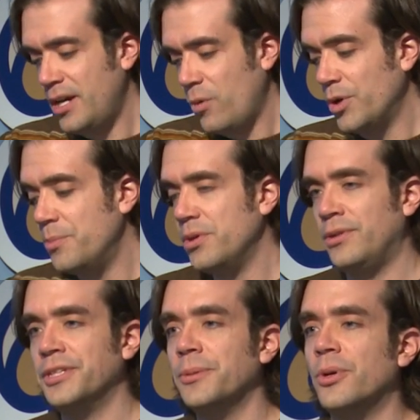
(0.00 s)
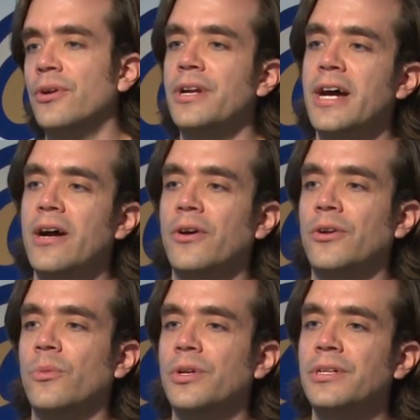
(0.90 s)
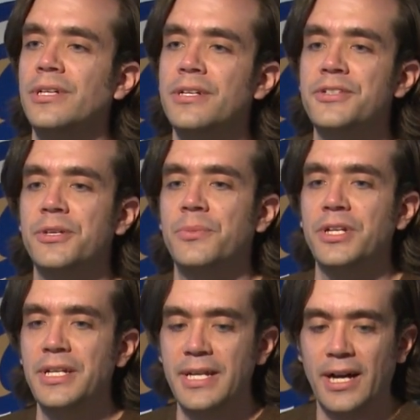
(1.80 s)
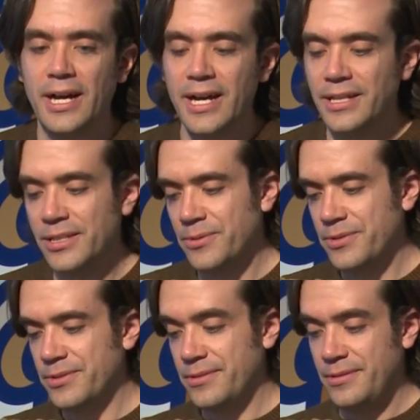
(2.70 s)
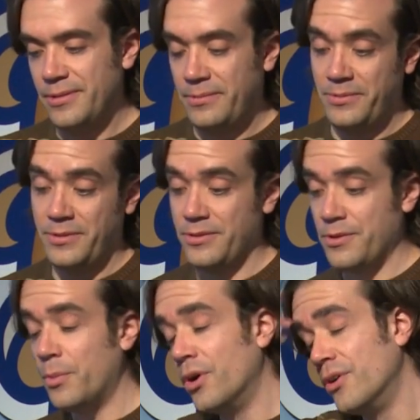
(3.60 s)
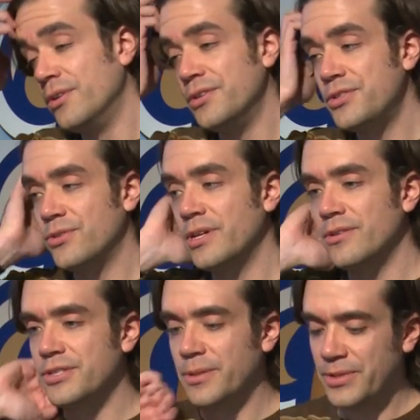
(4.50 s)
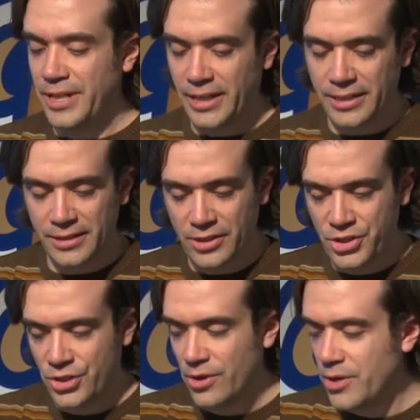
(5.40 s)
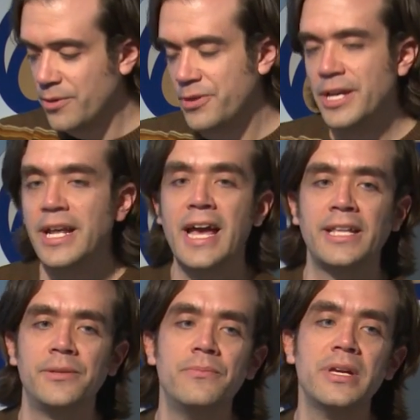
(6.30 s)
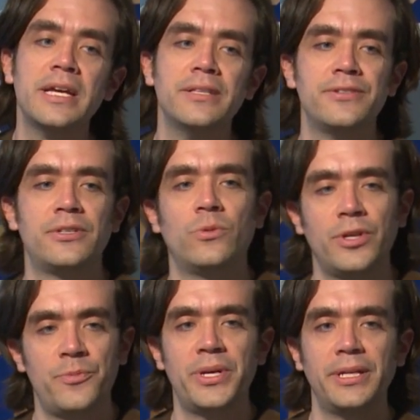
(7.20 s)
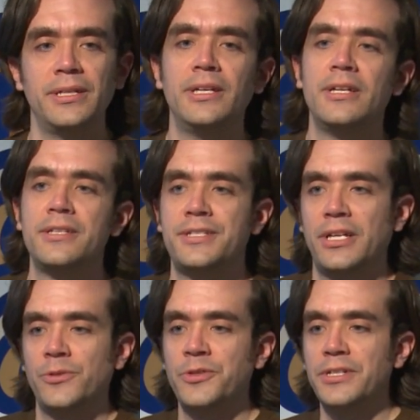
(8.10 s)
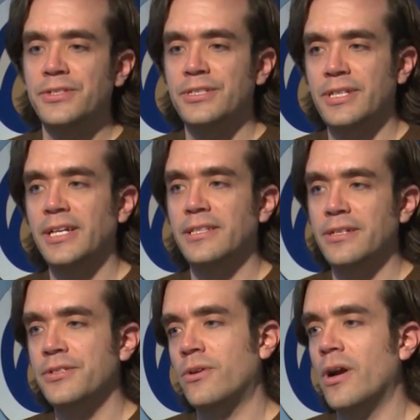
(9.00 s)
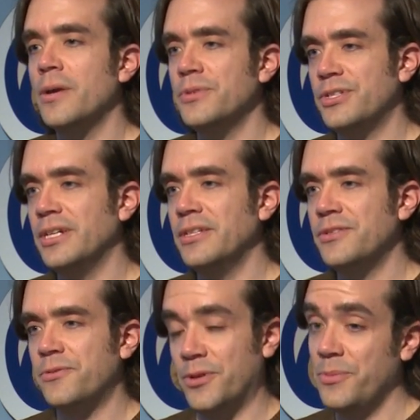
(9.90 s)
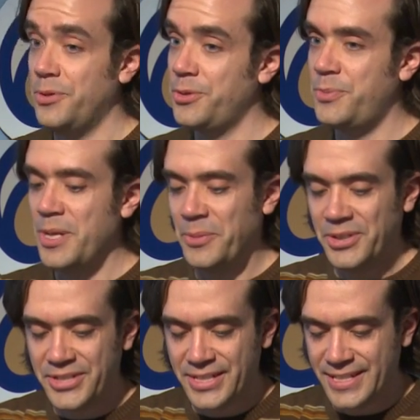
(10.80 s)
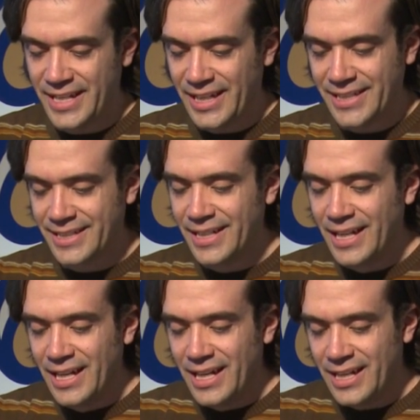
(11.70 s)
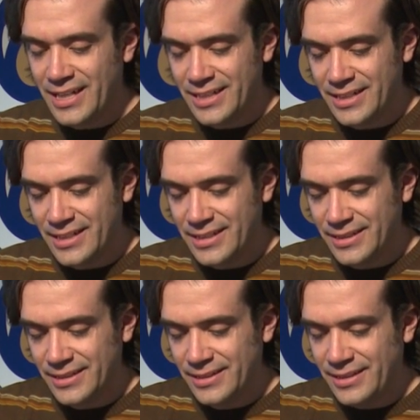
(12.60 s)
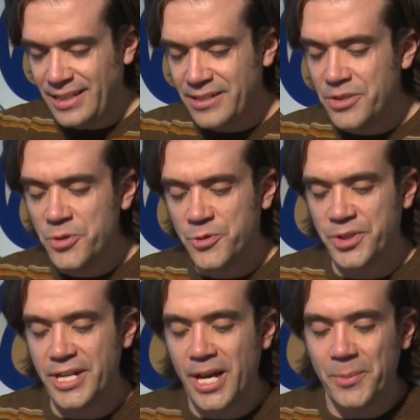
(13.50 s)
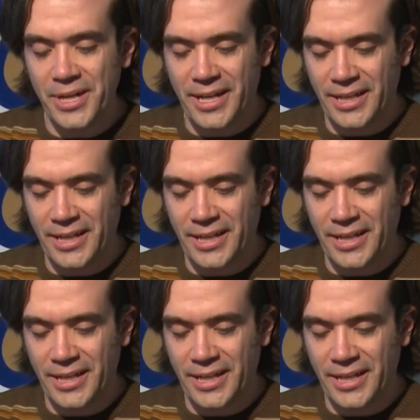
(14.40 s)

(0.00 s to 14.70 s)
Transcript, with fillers: when a building burned down or when somebody died and there was you know, just a murder in the street or something. I can assure you, if they had had the means, there would have been selfies at these crime scenes from those people. This is not uh, is not a new phenomenon.